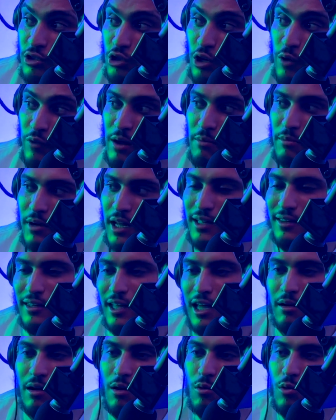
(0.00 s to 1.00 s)
So if I'm like,
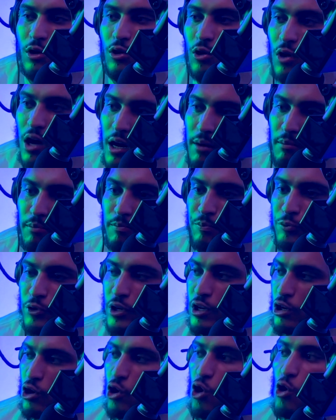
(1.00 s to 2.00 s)
damn, I want to know how to
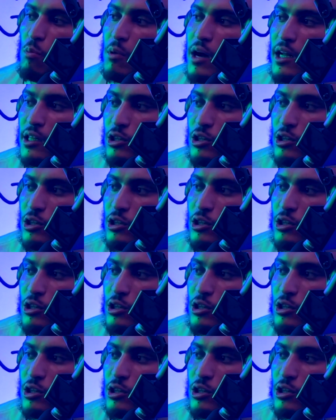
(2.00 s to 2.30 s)
comb my